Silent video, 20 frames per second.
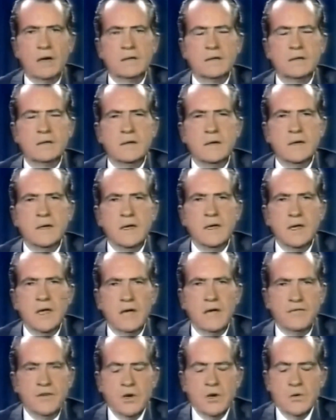But
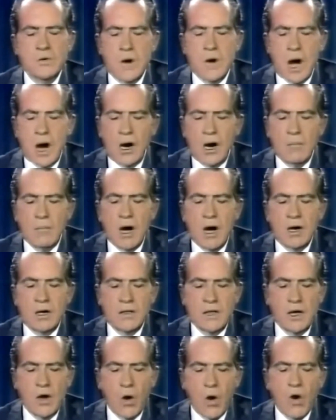if you are
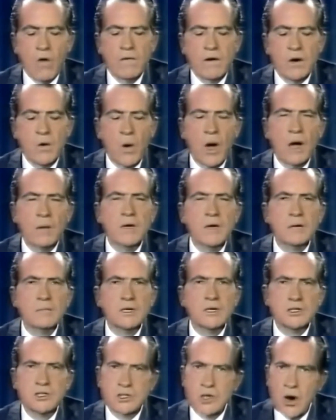among the
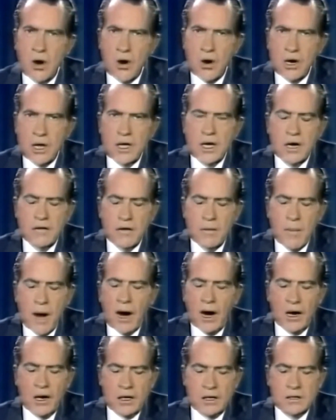overwhelming majority
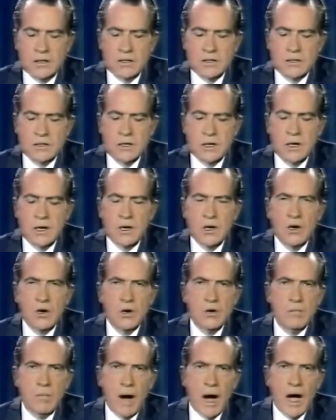of Americans
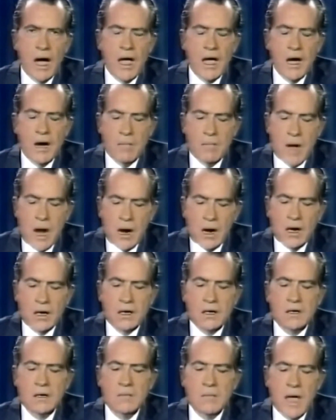who buy
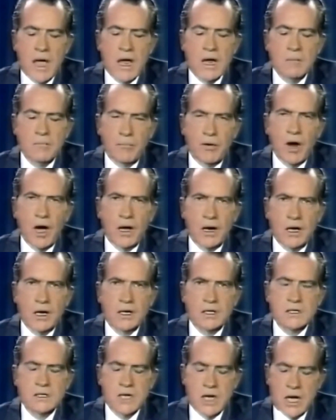American-made
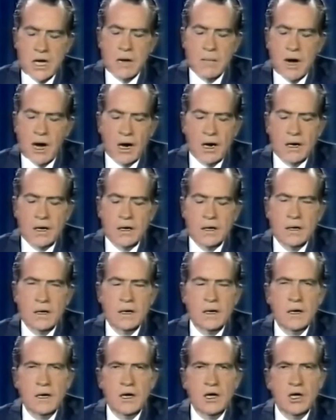products in
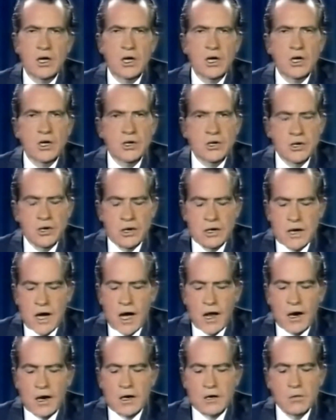America,
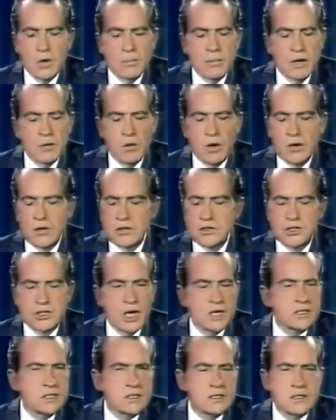your dollar will be
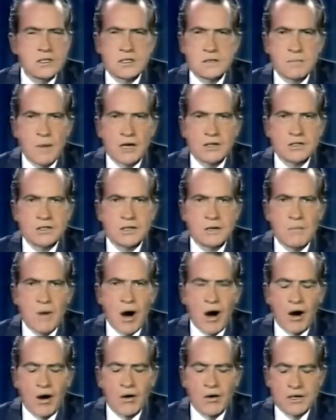worth just as
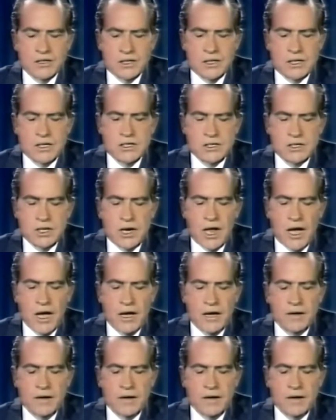much tomorrow as it is